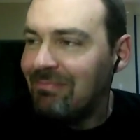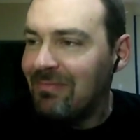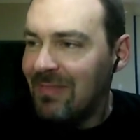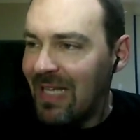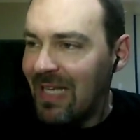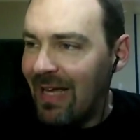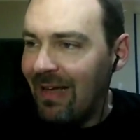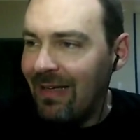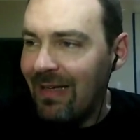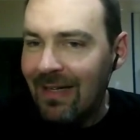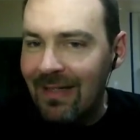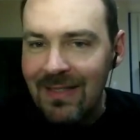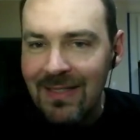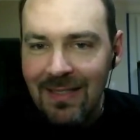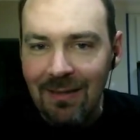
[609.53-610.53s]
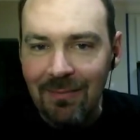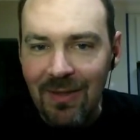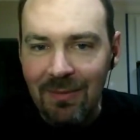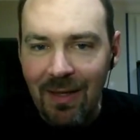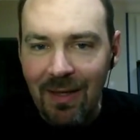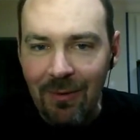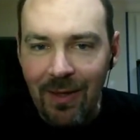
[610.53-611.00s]
yeah, kind of
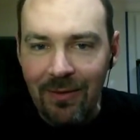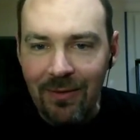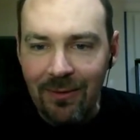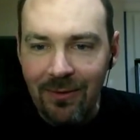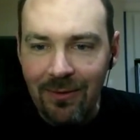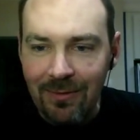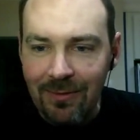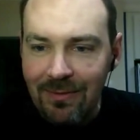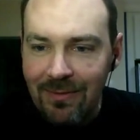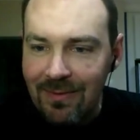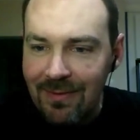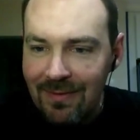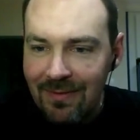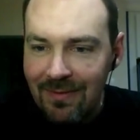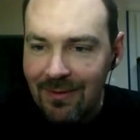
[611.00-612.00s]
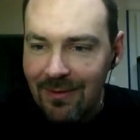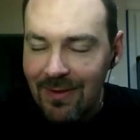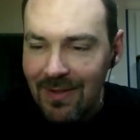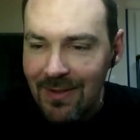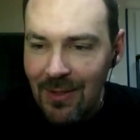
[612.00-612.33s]
stumbling my way through this